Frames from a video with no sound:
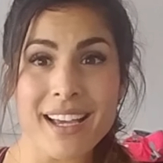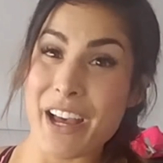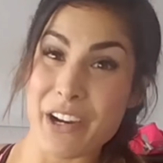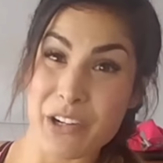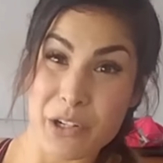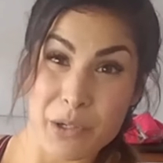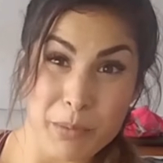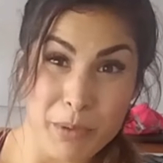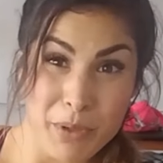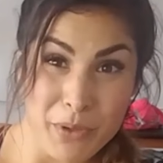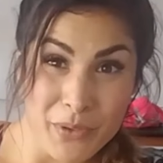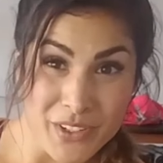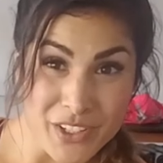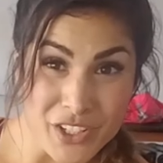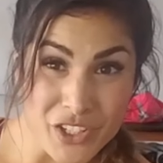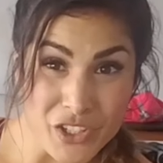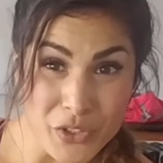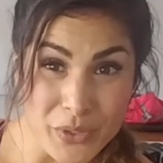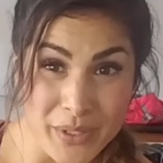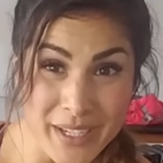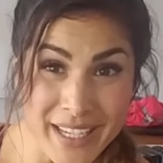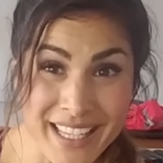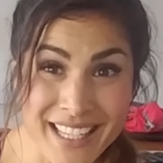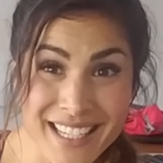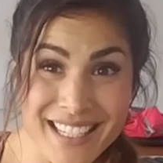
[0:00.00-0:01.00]
I hope you
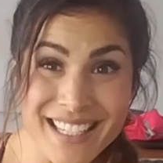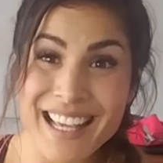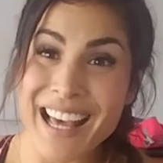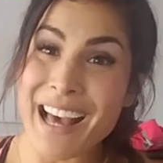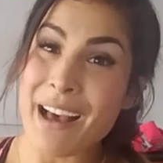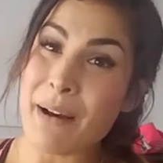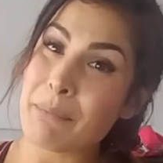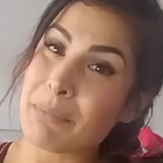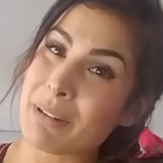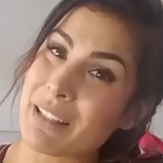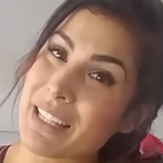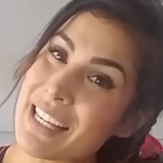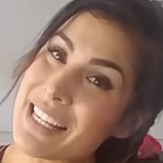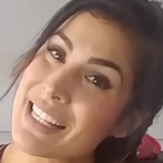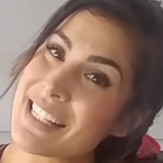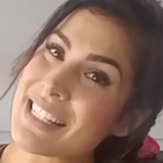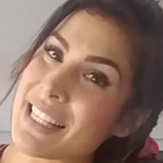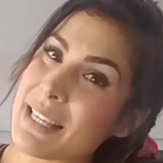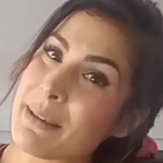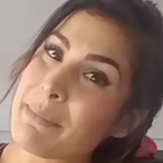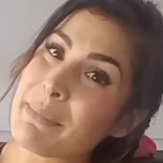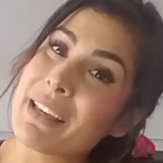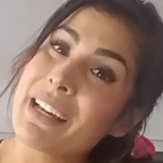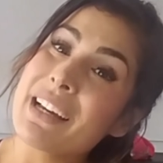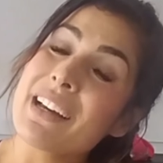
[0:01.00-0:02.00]
enjoy it. Please
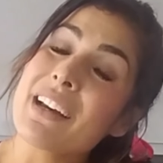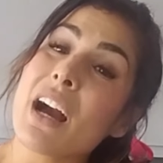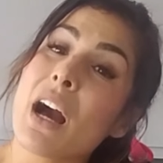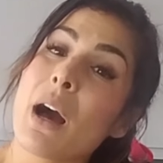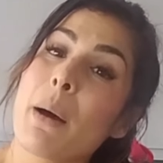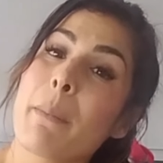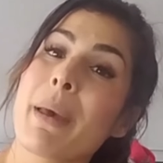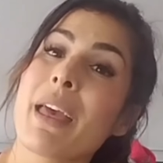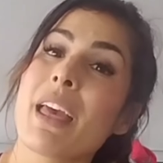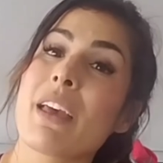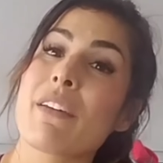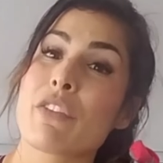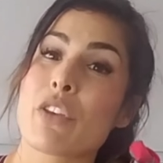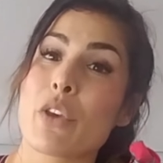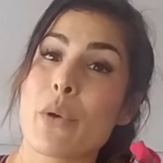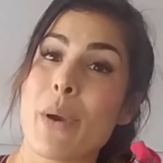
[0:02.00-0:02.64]
leave me a comment if